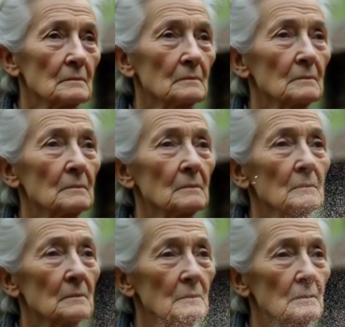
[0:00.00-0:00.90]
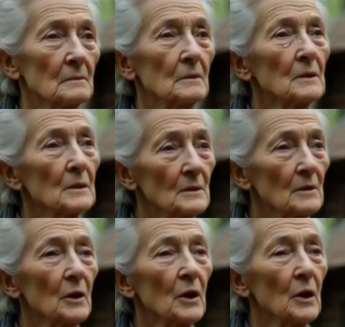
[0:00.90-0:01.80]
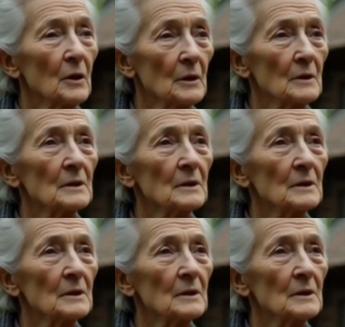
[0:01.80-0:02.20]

But none of them knew what he was really